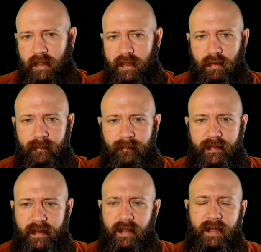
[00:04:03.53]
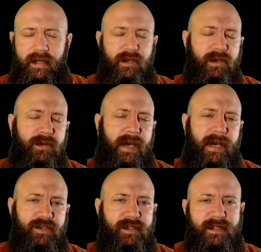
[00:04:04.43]
You
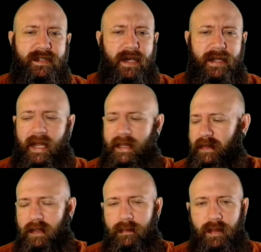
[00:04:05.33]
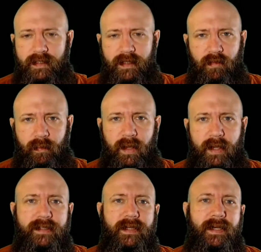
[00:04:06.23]
can't just decide 8-9 months into a
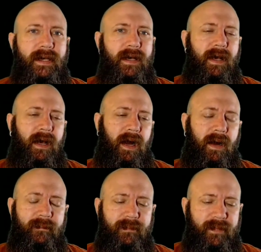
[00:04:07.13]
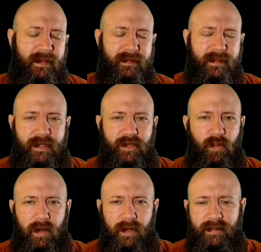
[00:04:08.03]
pregnancy that you
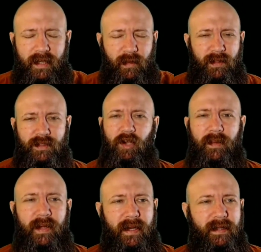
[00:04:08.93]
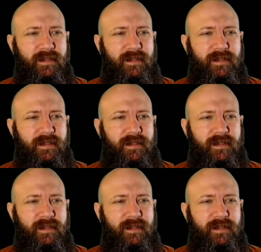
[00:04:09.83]
want to terminate it.